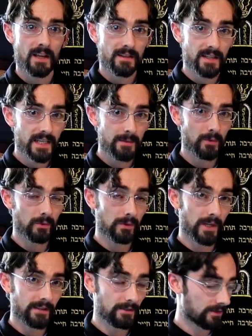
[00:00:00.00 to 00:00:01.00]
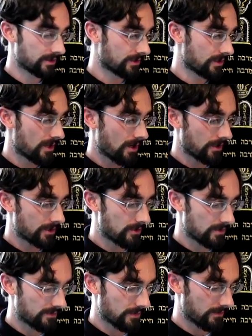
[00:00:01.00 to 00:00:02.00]
the Hebrew letters are
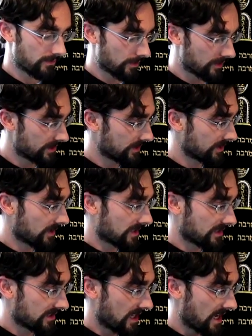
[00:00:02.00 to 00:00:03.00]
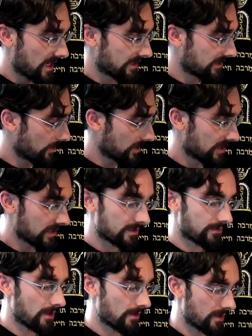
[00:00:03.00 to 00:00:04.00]
used for verses on the side, so it does
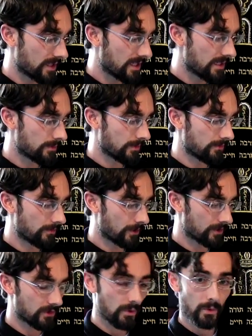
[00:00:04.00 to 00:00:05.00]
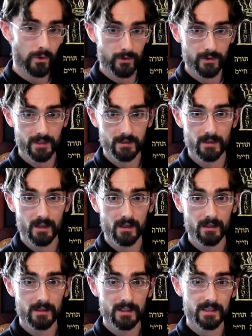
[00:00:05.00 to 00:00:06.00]
follow the Hebrew verse ordering
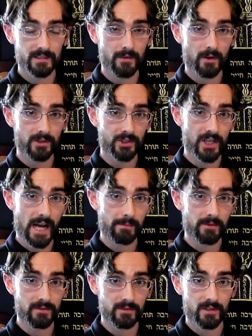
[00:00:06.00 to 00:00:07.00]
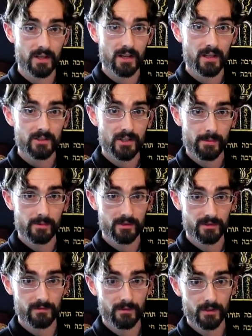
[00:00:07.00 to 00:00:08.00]
uh, as far as chapters chapters
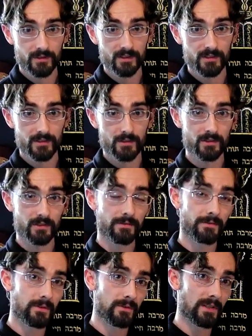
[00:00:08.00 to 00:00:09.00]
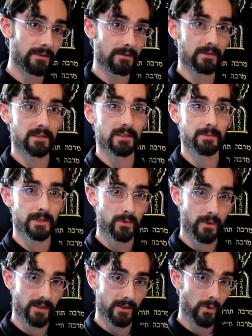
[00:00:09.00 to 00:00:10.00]
and verses. There's a few differences
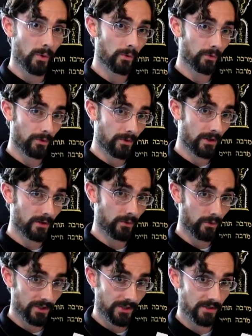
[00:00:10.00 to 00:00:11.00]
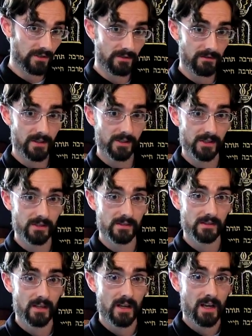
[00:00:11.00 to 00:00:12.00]
between the, the Christian divisions.
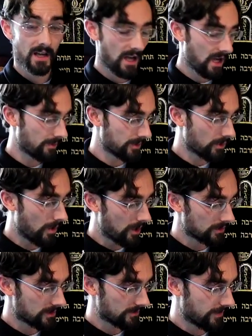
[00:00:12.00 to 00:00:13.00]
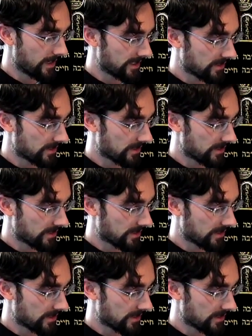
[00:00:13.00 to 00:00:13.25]
Um, you'll also find